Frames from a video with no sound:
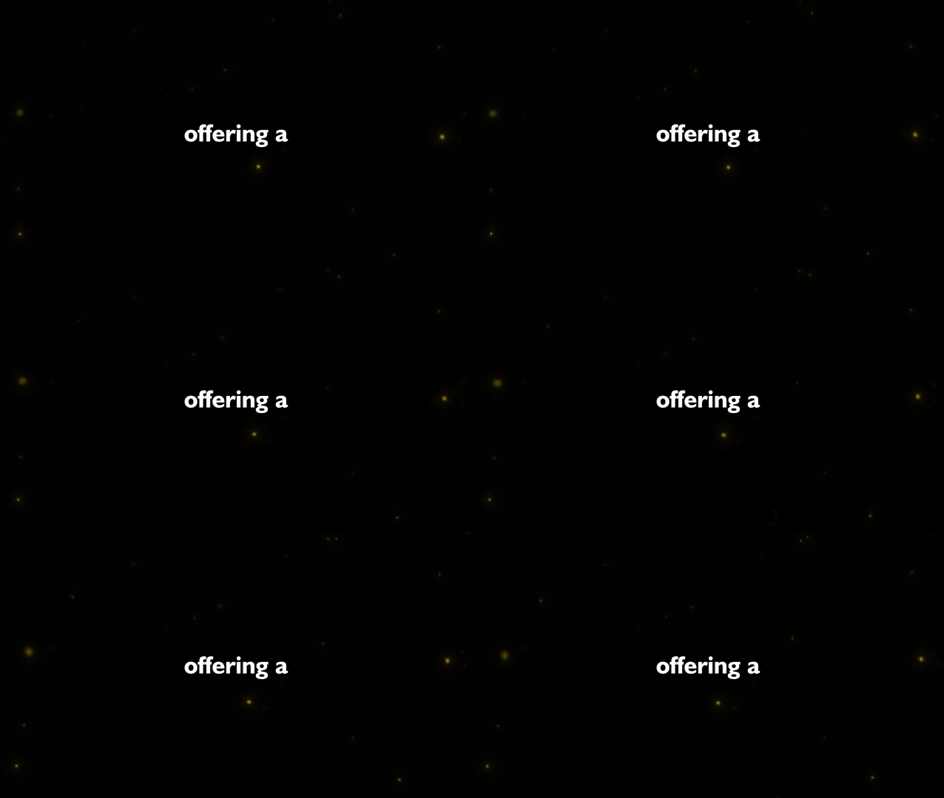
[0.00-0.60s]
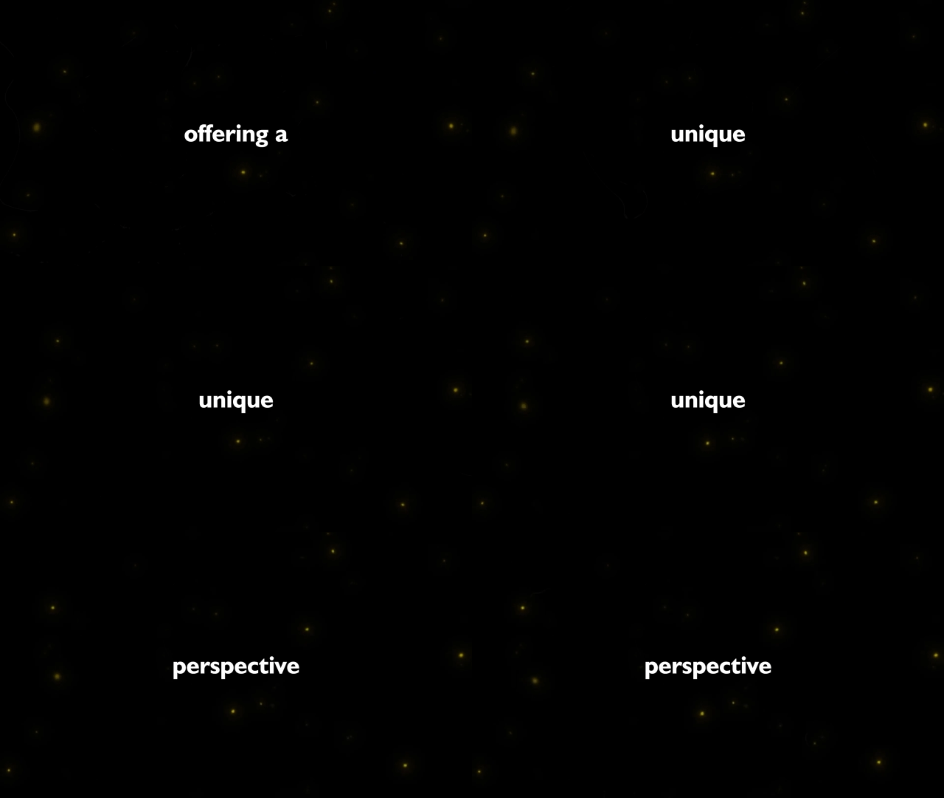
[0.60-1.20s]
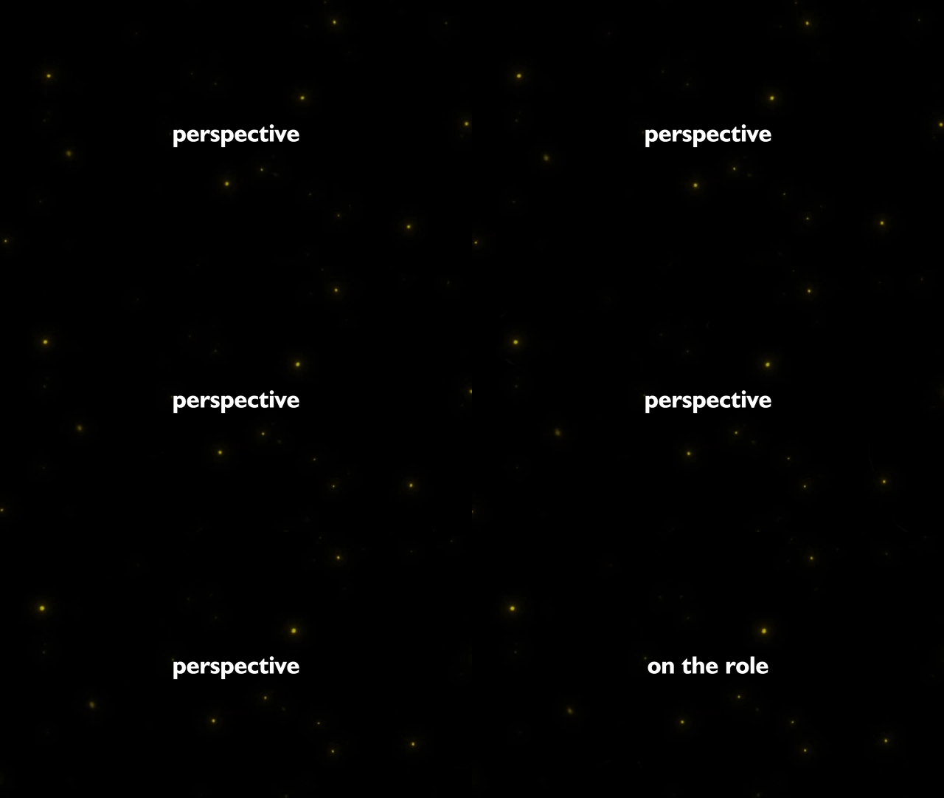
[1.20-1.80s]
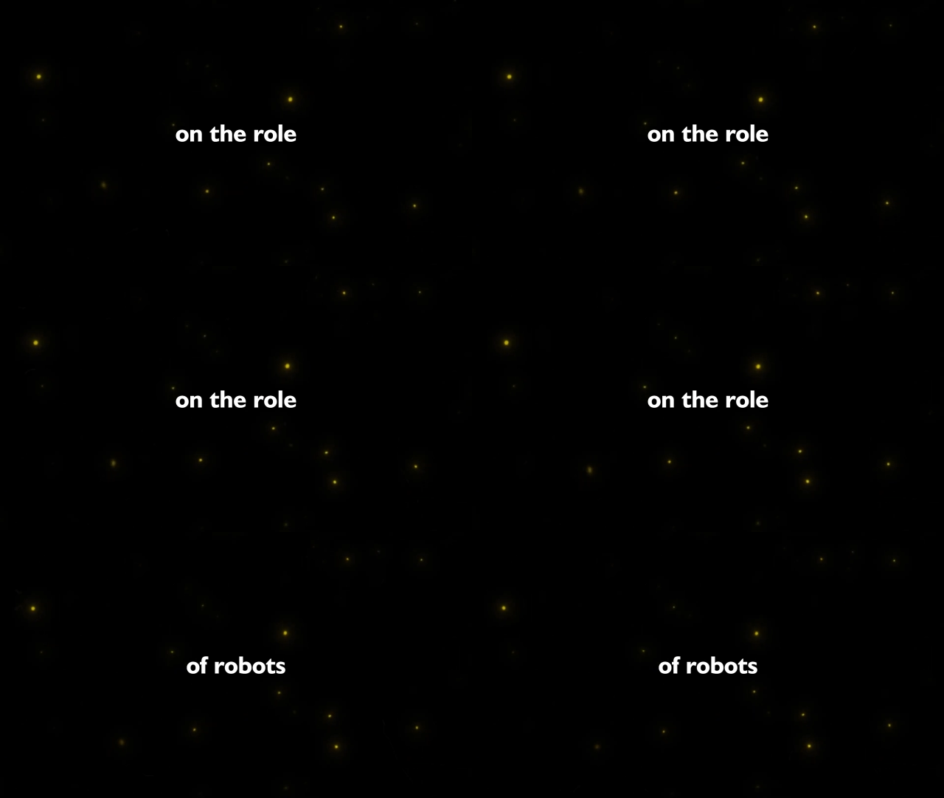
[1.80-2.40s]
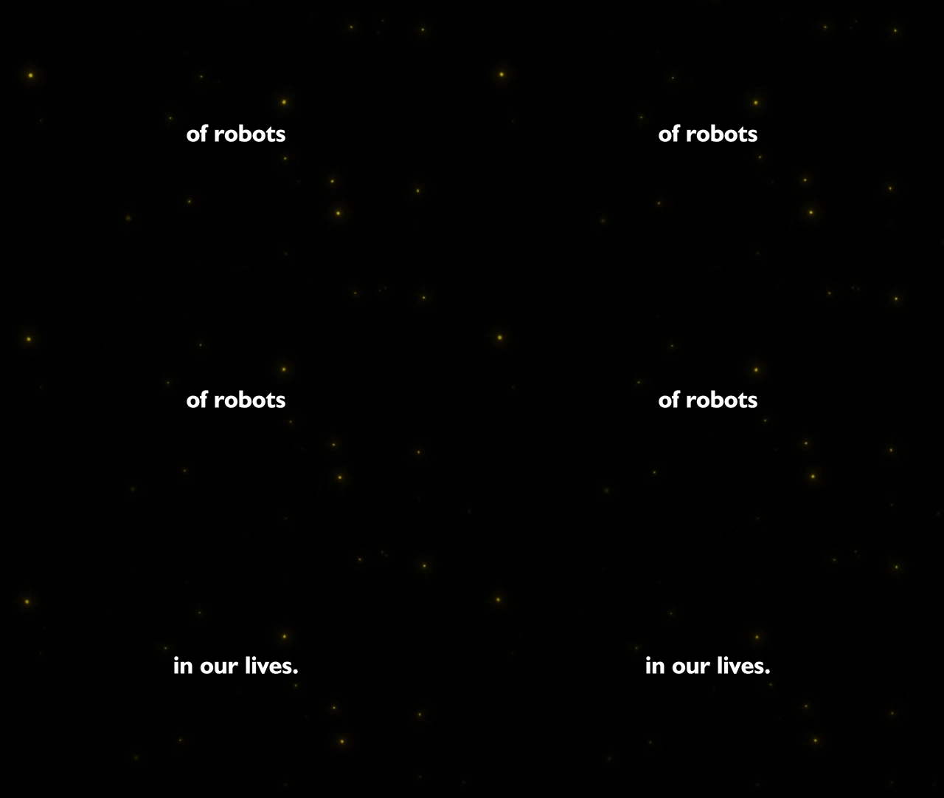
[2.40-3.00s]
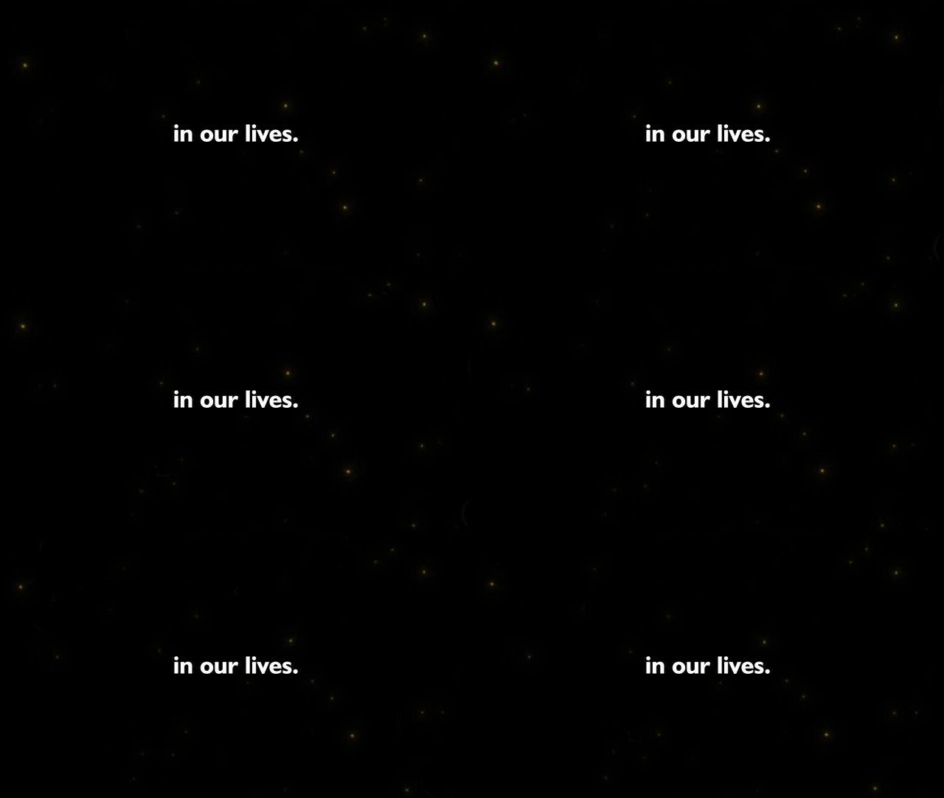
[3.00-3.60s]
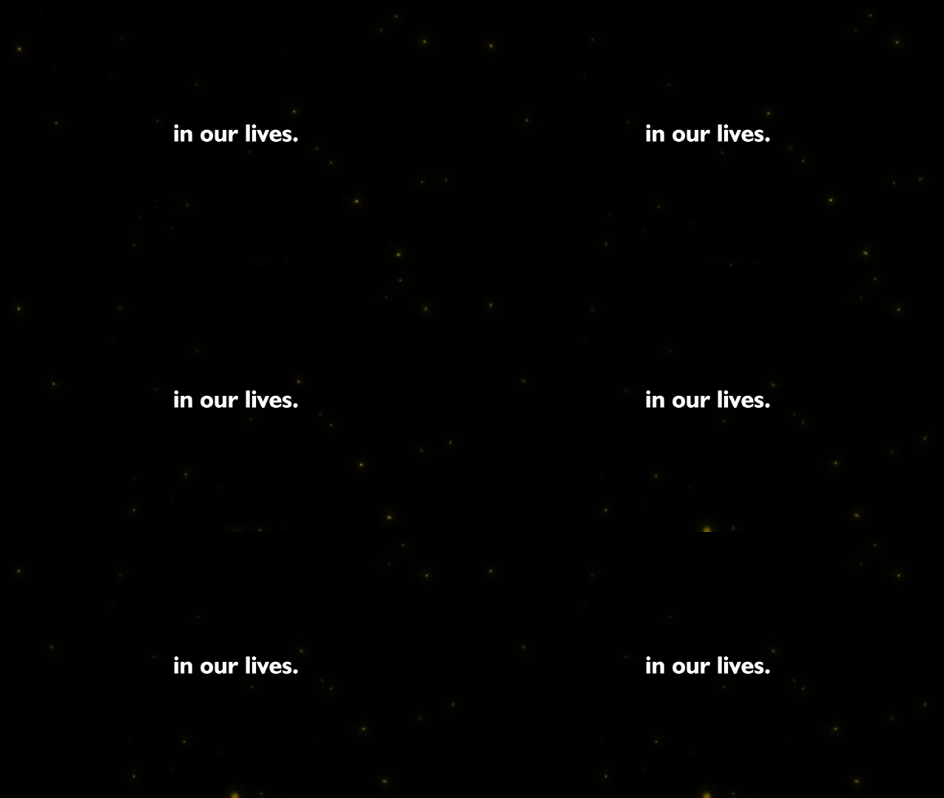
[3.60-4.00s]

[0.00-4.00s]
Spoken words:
[unreadable: no face in view]